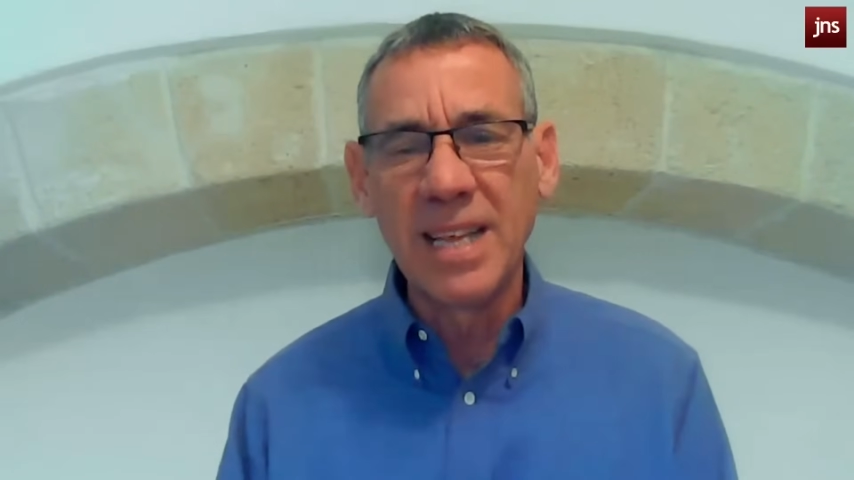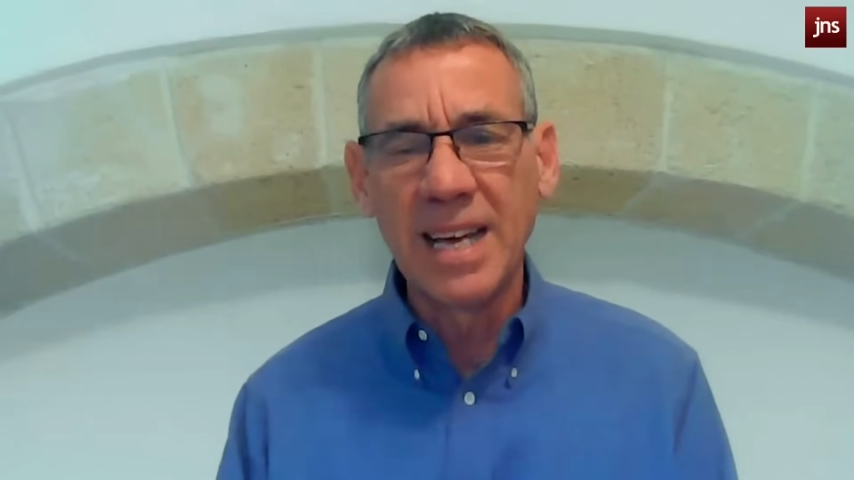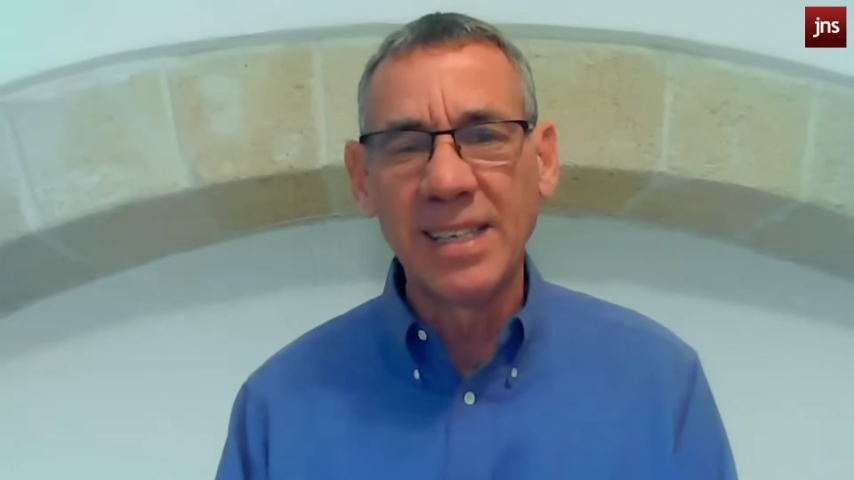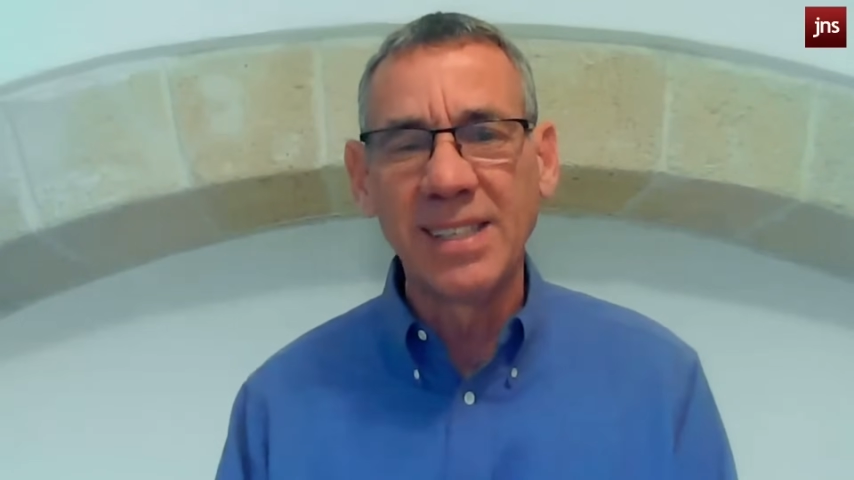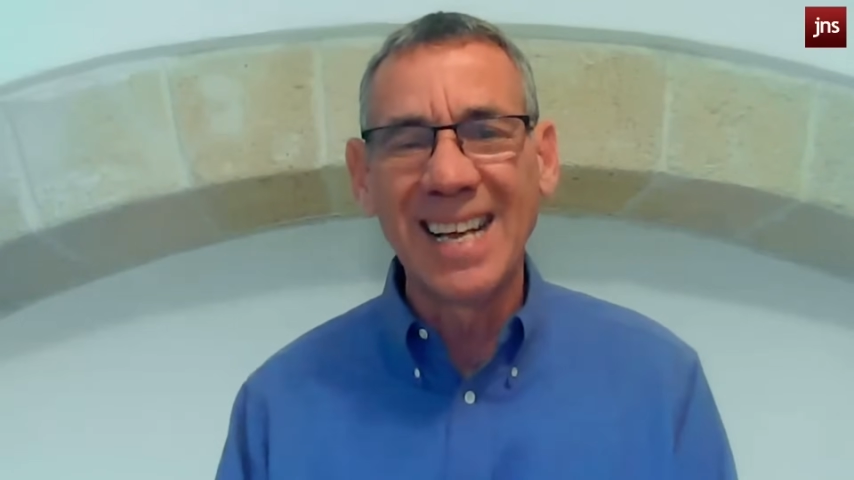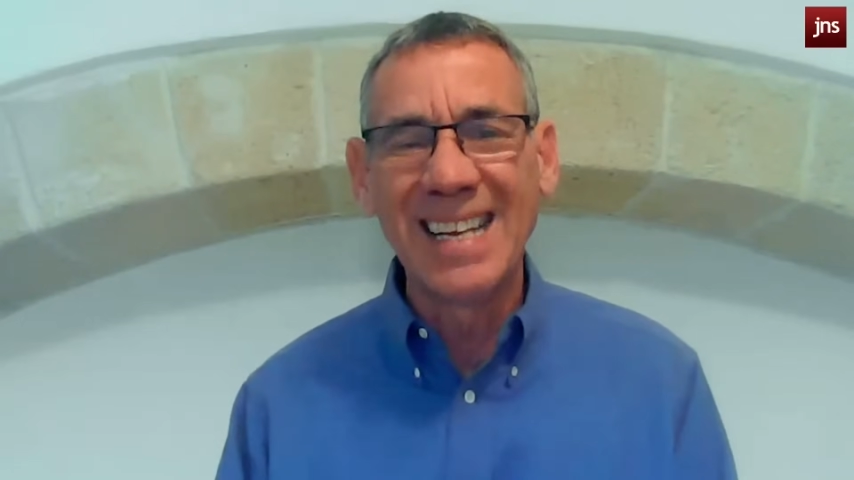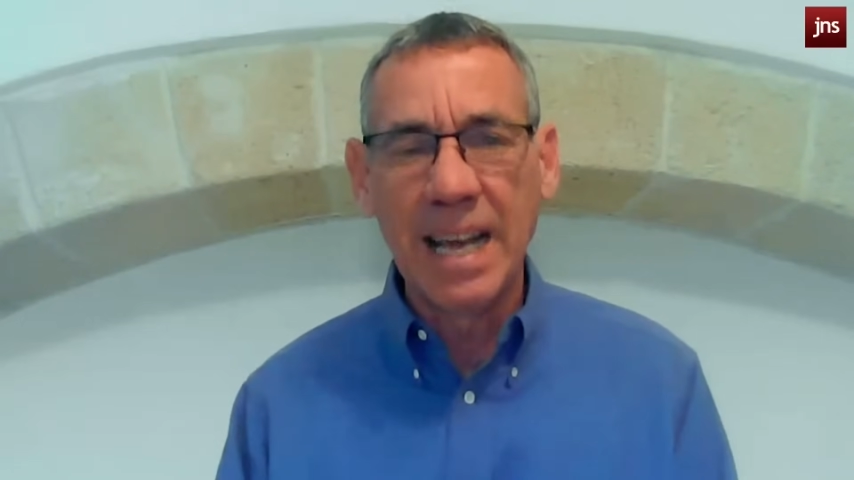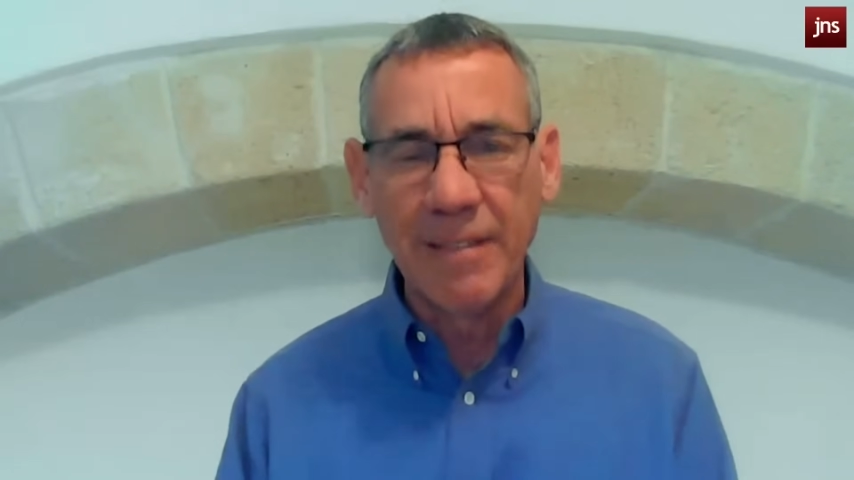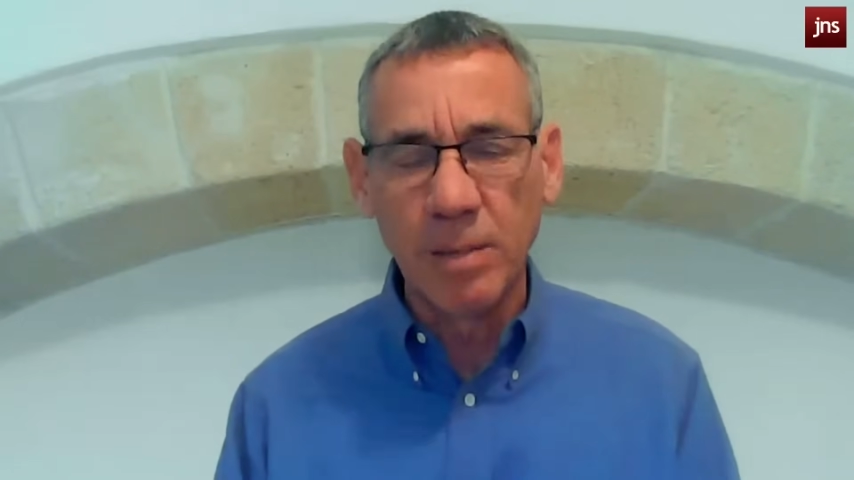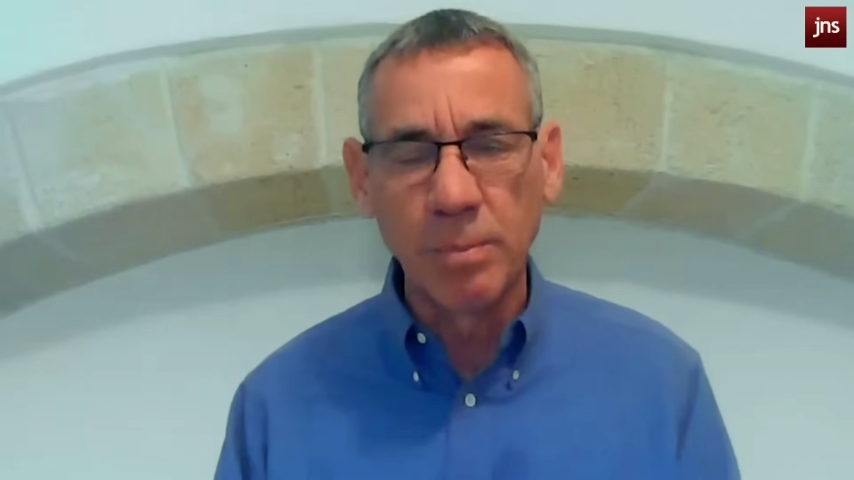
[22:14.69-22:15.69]
that is
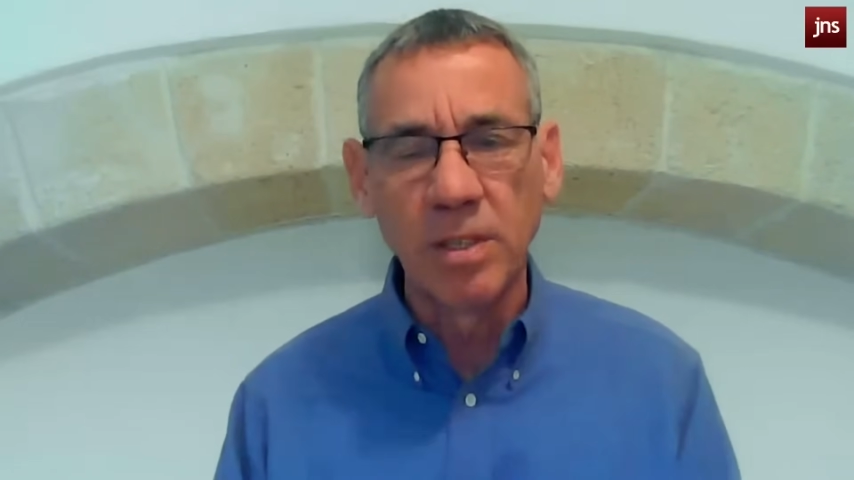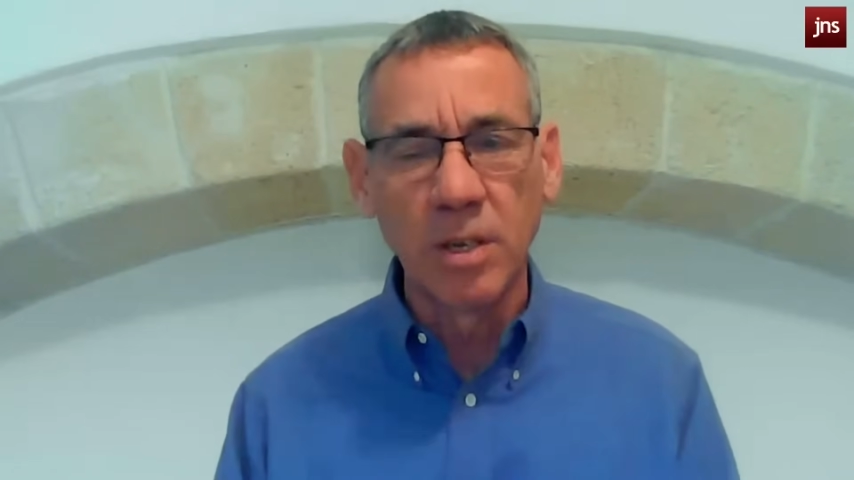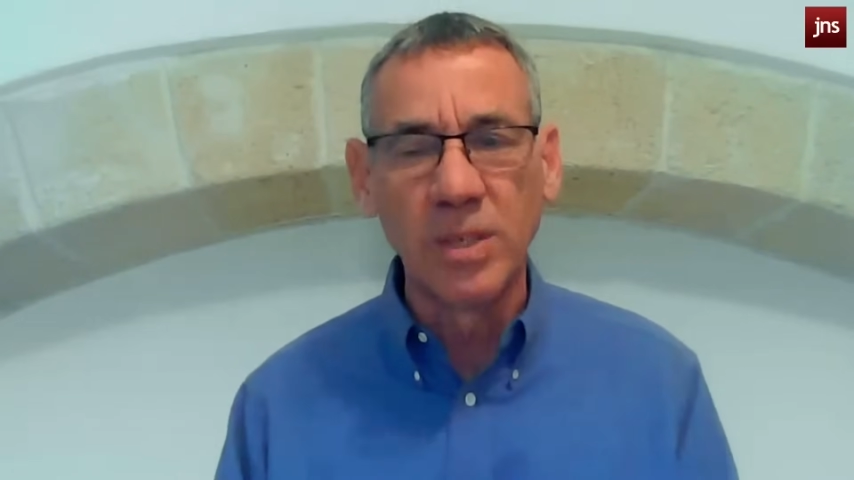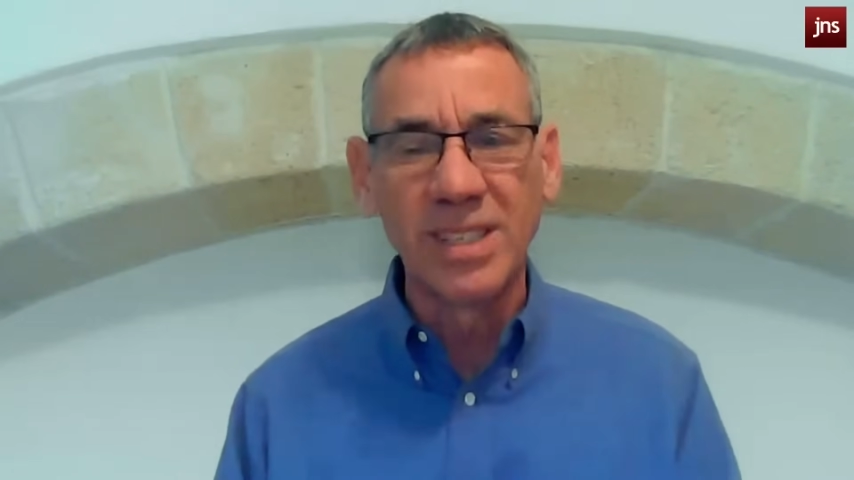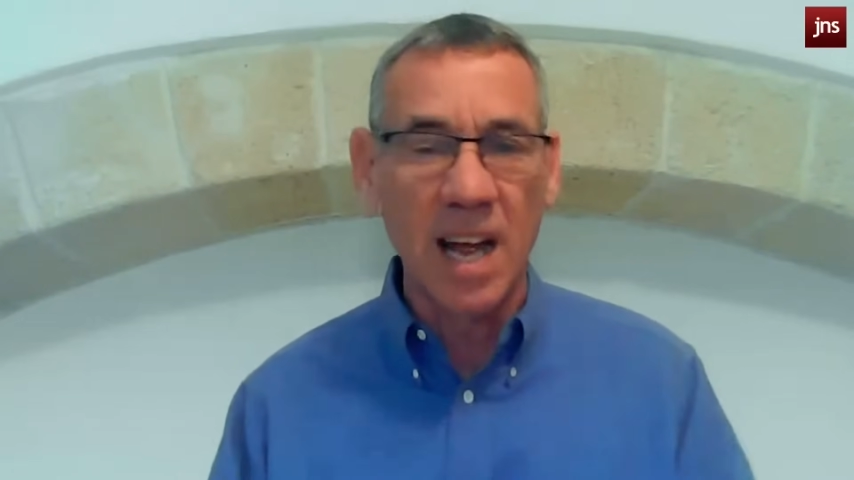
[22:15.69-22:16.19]
inevitable, though